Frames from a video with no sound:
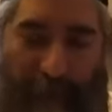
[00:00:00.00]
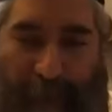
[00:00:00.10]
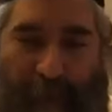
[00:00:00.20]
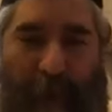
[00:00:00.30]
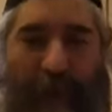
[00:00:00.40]

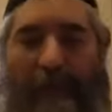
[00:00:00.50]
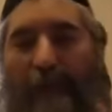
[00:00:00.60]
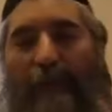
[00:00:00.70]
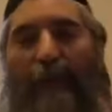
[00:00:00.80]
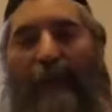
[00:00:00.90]
three ways
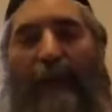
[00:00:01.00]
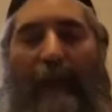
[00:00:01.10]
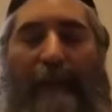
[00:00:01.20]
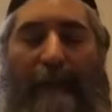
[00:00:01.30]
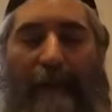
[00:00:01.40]
of looking
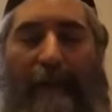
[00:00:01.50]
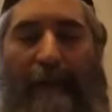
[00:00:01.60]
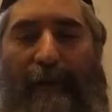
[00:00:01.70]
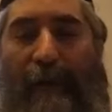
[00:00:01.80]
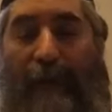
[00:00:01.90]
at
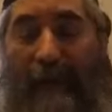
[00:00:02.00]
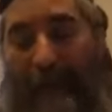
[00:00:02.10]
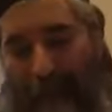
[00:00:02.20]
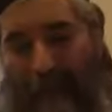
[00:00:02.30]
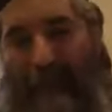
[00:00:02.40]
creation
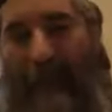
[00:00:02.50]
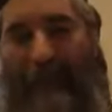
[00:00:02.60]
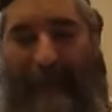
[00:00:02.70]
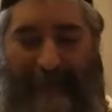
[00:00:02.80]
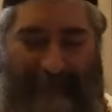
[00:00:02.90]
of
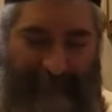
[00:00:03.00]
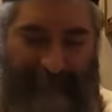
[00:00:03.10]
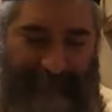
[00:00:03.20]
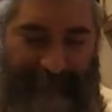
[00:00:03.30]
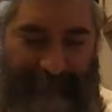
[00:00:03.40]
Hashgacha.
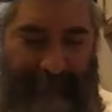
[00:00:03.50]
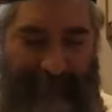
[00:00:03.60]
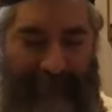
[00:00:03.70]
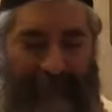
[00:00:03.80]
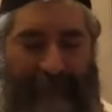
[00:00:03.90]

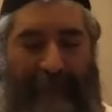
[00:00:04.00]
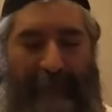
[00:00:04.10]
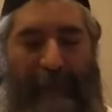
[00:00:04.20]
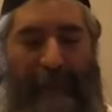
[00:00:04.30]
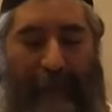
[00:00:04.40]

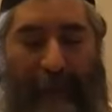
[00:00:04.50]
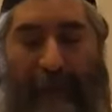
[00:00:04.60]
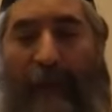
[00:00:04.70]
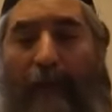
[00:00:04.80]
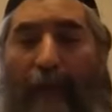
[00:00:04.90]
Okay?
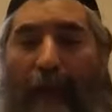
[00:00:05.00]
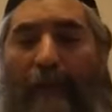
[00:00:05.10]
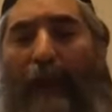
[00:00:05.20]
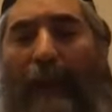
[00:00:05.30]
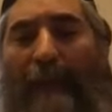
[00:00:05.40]

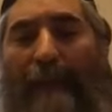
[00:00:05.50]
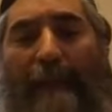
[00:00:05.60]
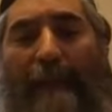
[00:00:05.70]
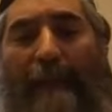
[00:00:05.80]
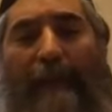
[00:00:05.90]
One way,
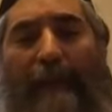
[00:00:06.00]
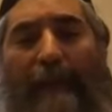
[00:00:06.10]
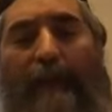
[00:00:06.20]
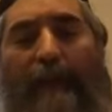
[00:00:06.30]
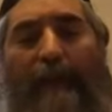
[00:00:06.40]
God